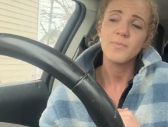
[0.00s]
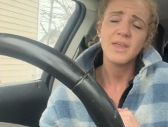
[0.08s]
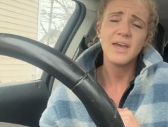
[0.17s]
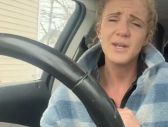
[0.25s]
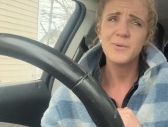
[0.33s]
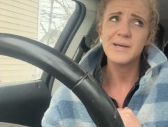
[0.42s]

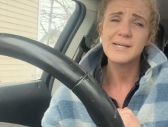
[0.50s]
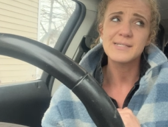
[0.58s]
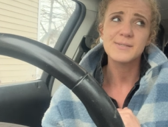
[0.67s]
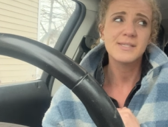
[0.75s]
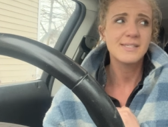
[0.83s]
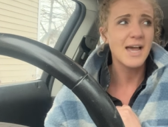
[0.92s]

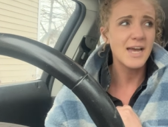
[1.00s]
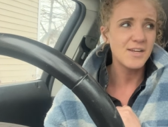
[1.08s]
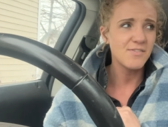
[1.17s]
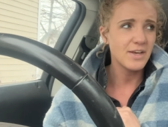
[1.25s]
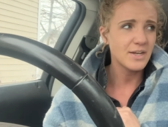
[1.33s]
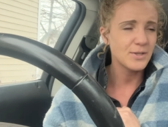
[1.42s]
anyways, this is kind
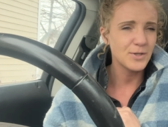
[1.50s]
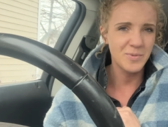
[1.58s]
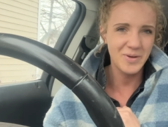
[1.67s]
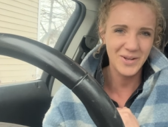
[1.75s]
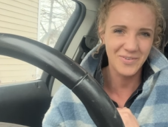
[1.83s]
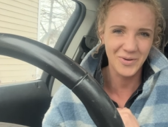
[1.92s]
of like a little
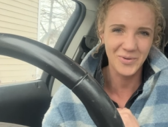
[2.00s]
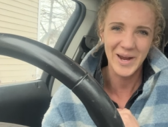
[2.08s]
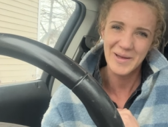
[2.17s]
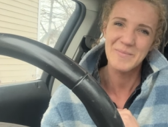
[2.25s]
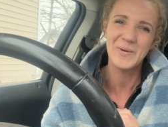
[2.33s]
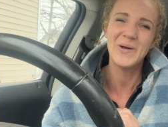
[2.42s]
bit of a
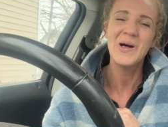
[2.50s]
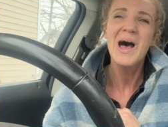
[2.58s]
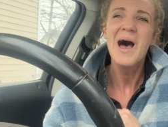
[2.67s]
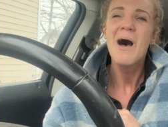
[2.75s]
ramble,